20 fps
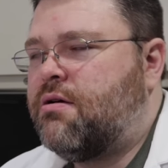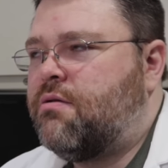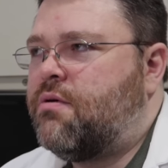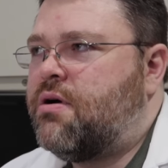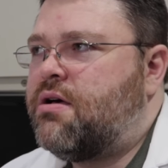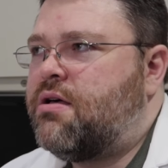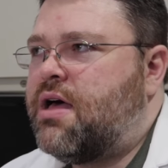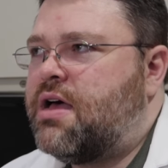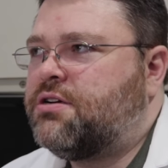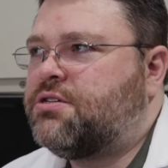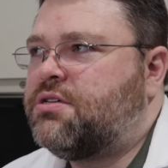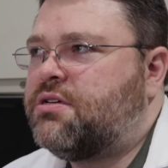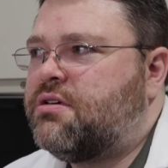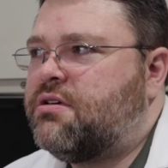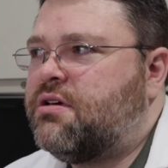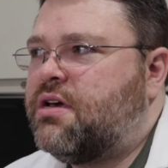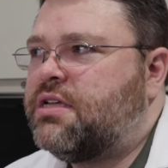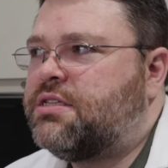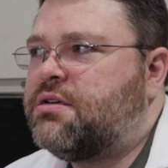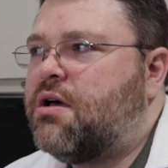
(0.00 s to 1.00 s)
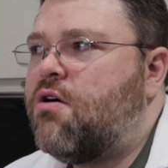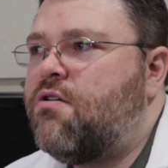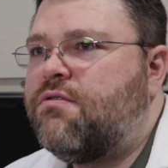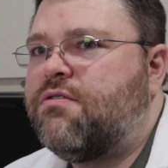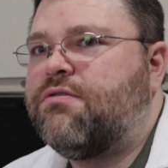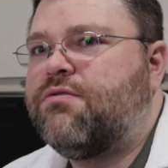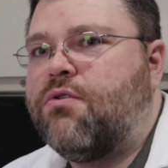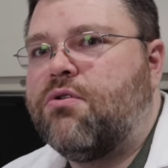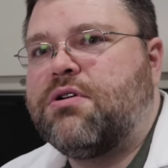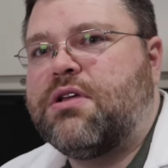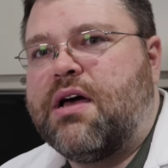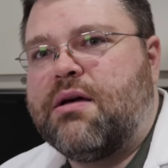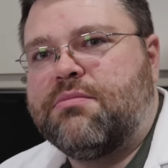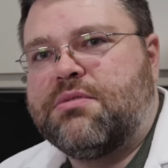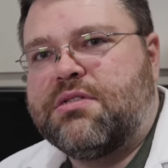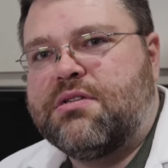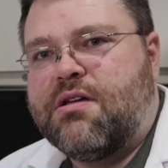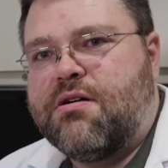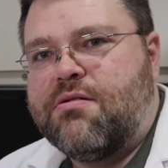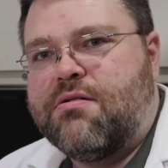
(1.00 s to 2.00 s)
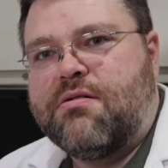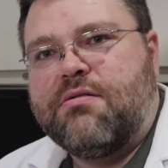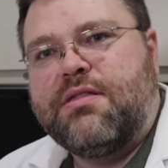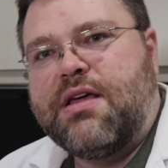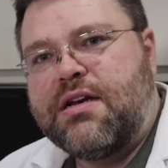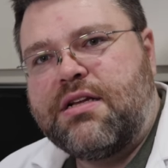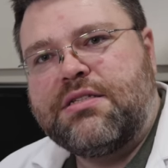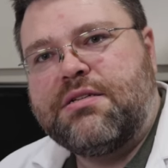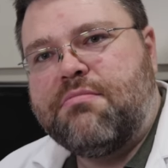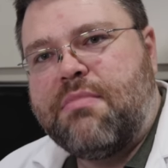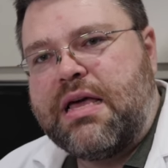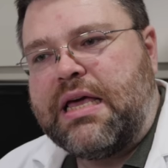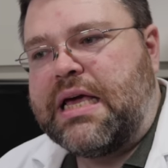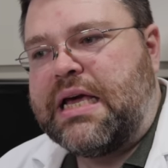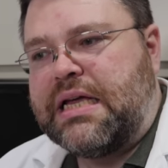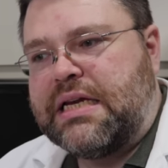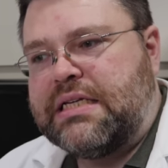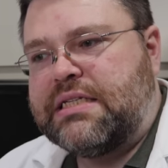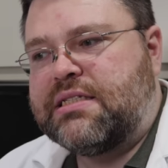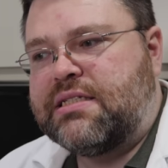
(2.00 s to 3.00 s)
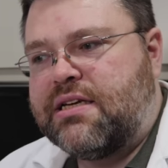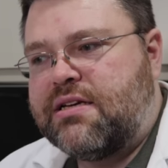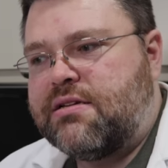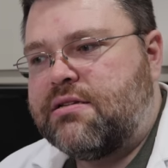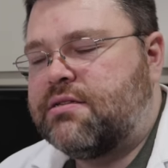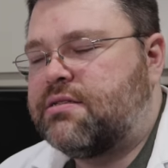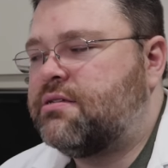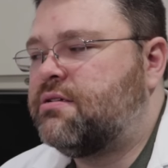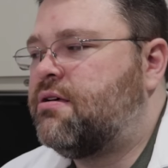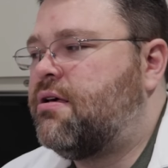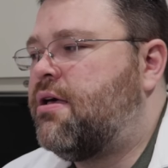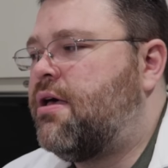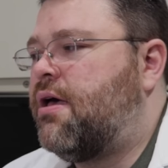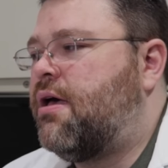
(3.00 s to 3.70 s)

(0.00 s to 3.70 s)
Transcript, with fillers: Well, actually, it's over four times slower. That doesn't make any sense.